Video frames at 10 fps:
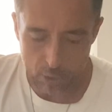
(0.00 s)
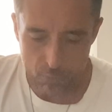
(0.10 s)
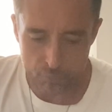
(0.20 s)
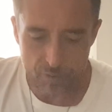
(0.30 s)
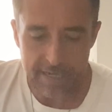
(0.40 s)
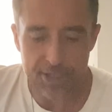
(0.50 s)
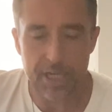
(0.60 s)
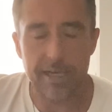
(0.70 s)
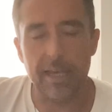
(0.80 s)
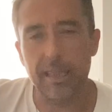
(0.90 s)

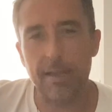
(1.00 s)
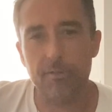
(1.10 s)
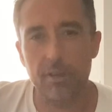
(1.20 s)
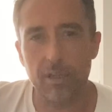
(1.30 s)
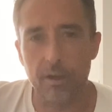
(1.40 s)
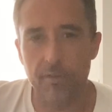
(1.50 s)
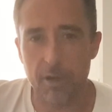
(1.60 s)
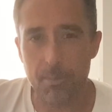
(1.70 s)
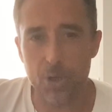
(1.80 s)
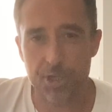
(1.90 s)
reaching a level of an
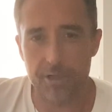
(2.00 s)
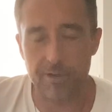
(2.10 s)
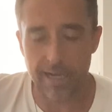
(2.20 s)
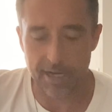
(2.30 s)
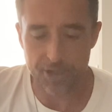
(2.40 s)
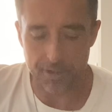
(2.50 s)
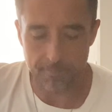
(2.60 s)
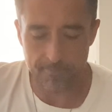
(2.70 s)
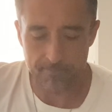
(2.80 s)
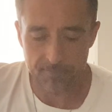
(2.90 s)
emotional
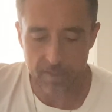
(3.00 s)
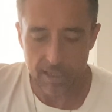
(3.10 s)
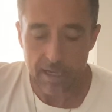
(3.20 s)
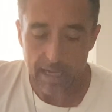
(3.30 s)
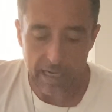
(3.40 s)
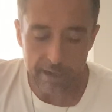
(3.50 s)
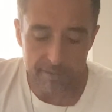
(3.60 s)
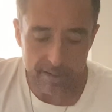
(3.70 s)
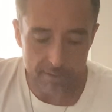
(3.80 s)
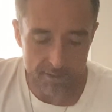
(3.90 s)
connection. I
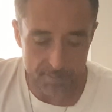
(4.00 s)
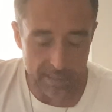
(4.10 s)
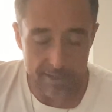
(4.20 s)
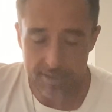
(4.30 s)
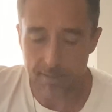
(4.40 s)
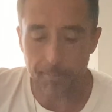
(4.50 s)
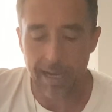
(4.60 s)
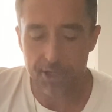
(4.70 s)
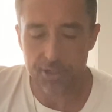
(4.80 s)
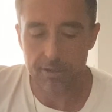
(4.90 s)
think there's been instant
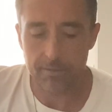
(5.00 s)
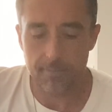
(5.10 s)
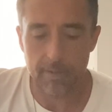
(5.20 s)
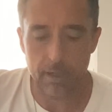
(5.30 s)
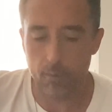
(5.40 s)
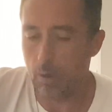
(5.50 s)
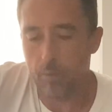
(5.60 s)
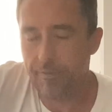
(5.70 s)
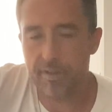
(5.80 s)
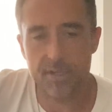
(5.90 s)
passion.
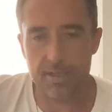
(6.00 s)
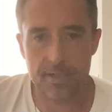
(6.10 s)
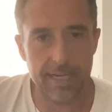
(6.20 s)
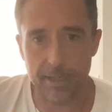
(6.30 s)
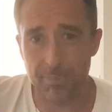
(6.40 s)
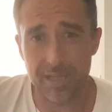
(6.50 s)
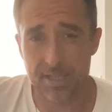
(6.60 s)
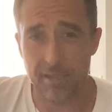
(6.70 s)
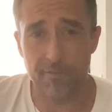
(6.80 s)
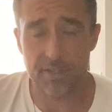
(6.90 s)
Whether this is taking
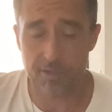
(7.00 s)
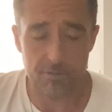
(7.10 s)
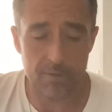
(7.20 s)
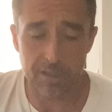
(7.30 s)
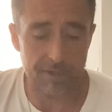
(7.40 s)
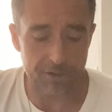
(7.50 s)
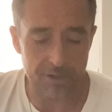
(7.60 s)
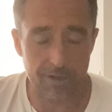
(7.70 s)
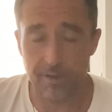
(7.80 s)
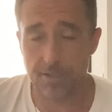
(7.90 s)
place in the physical world, I don't
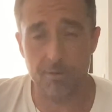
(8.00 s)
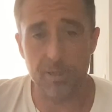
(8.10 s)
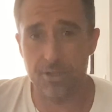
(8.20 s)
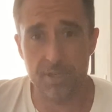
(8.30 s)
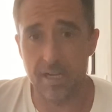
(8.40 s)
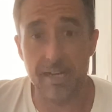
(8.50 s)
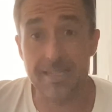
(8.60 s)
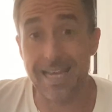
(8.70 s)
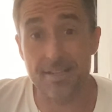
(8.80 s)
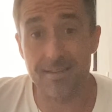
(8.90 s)
know. This could be just an
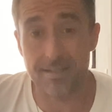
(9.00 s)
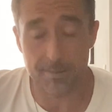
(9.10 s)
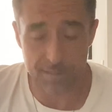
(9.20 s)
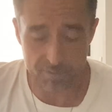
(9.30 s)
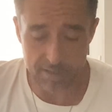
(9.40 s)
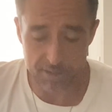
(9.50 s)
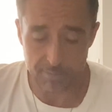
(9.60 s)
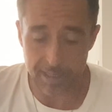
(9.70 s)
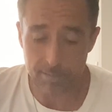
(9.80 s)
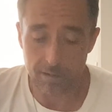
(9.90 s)
intensity between two
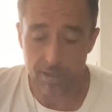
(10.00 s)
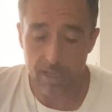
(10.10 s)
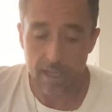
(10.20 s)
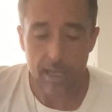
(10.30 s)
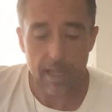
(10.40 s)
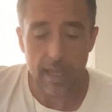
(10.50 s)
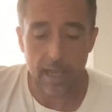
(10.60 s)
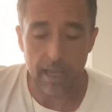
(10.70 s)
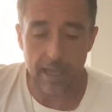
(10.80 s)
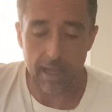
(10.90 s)
people.
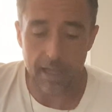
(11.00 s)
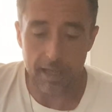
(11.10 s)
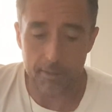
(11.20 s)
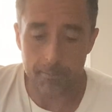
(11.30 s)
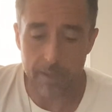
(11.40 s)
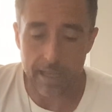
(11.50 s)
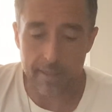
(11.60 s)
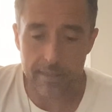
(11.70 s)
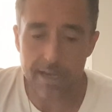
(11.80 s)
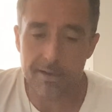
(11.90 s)
Then
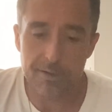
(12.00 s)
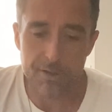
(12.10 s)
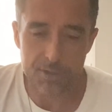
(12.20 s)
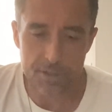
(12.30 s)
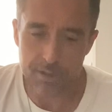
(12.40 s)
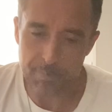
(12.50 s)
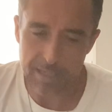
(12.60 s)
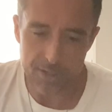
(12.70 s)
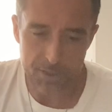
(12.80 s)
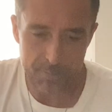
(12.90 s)
there's
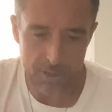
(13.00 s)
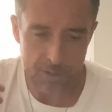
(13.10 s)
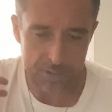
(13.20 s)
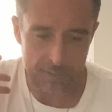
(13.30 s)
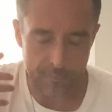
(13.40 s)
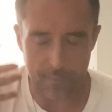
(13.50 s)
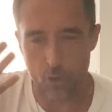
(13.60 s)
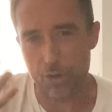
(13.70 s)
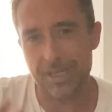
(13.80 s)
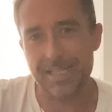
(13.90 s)
been some sort of
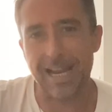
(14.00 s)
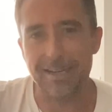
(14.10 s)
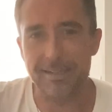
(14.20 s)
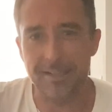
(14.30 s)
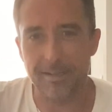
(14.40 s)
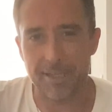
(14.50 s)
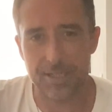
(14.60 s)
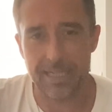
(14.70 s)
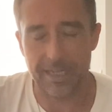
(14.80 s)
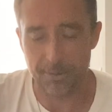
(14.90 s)
understanding
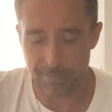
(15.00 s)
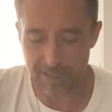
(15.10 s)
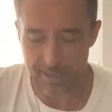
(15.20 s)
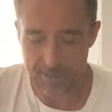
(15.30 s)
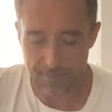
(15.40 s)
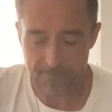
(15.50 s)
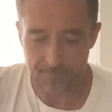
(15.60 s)
that's taken place.